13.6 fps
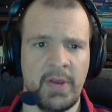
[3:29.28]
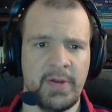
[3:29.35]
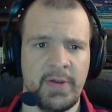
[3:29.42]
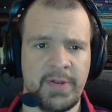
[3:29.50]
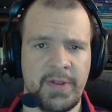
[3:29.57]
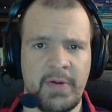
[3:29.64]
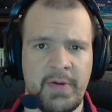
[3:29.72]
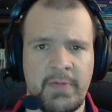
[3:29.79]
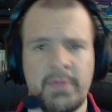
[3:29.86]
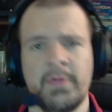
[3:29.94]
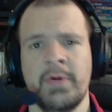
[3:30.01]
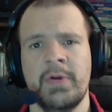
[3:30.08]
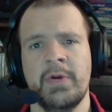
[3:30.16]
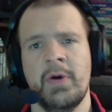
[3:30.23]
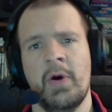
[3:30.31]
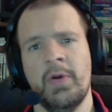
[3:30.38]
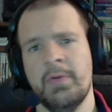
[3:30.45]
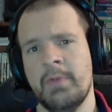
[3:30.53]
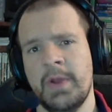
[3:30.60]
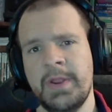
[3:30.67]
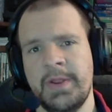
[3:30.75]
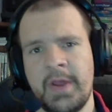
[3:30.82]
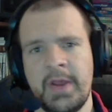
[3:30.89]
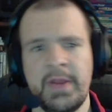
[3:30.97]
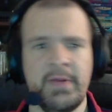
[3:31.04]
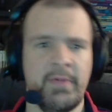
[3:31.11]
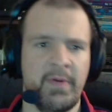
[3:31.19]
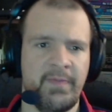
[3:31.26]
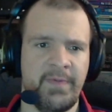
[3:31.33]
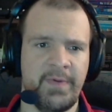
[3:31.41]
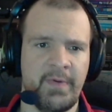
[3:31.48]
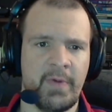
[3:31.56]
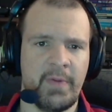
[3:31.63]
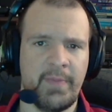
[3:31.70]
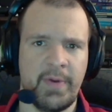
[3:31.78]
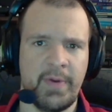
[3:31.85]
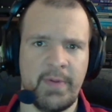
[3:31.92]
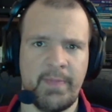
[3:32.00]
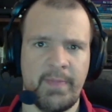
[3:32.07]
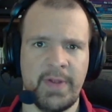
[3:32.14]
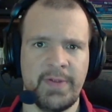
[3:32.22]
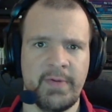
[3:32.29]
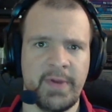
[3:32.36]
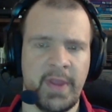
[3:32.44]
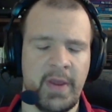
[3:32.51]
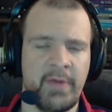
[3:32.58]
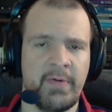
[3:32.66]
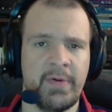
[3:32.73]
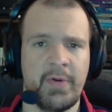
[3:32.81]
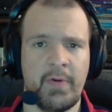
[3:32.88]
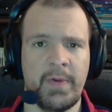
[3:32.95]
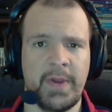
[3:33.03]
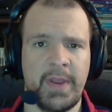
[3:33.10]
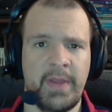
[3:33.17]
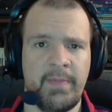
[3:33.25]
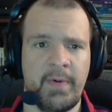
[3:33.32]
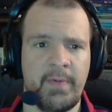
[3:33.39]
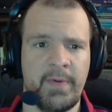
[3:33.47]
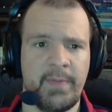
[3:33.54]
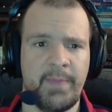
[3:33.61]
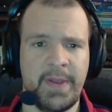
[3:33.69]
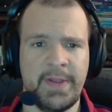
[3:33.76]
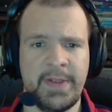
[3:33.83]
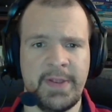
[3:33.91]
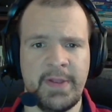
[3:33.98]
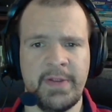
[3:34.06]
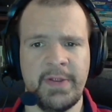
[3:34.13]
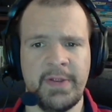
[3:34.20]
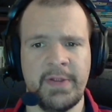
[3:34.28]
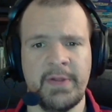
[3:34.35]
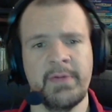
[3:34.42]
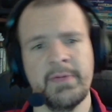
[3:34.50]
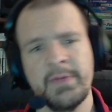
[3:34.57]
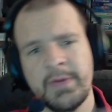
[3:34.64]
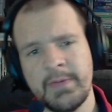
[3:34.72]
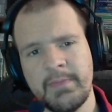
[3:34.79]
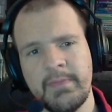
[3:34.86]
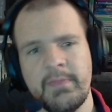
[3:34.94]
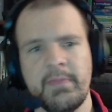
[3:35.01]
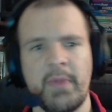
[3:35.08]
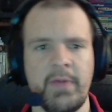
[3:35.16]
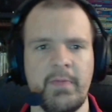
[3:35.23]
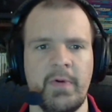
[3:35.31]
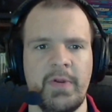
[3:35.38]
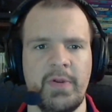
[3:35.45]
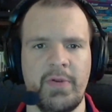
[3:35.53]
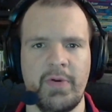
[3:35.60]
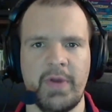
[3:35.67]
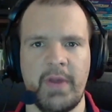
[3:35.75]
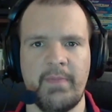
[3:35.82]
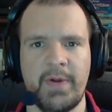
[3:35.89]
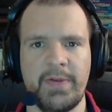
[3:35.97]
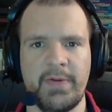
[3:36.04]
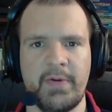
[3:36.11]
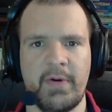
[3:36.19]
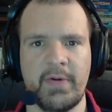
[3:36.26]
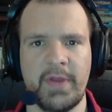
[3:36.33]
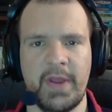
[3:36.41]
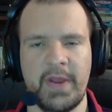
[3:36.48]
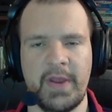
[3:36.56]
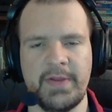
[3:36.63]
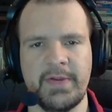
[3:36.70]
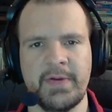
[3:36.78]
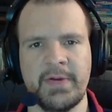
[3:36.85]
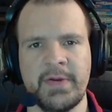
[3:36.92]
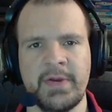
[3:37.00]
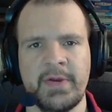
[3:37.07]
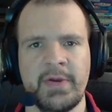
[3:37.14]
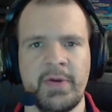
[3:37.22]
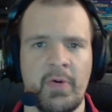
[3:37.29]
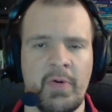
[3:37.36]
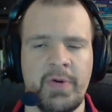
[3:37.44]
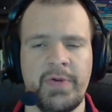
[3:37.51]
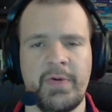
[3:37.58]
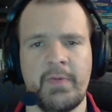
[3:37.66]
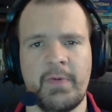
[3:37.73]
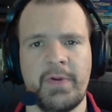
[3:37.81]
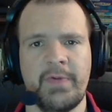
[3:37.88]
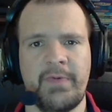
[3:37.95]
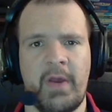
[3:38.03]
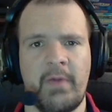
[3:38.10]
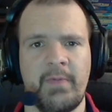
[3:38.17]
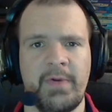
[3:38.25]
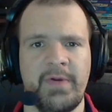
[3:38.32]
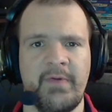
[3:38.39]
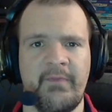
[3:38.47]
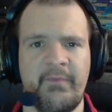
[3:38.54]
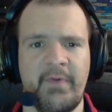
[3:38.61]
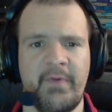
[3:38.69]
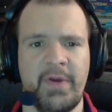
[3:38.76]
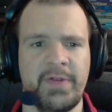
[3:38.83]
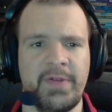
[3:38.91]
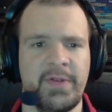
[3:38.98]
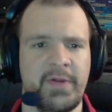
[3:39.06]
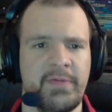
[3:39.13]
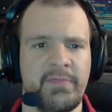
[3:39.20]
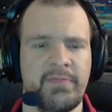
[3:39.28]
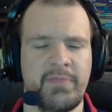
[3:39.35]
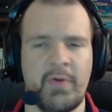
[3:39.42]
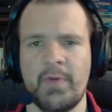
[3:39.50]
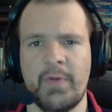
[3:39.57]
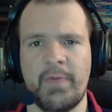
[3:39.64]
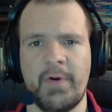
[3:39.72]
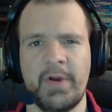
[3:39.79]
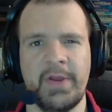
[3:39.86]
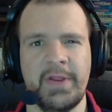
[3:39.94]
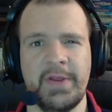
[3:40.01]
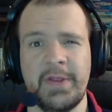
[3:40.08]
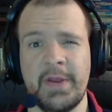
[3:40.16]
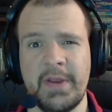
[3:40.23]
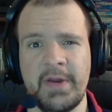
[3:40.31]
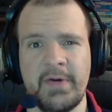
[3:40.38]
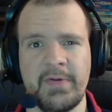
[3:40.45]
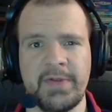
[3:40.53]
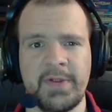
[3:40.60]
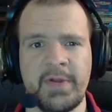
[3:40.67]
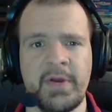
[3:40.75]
So, on a rainy day, if you don't want to put a puzzle together and don't want to keep up with the pieces, you might want to look at Puzzle Arcade. Or you don't want to chat with your friends and don't want to play anything else.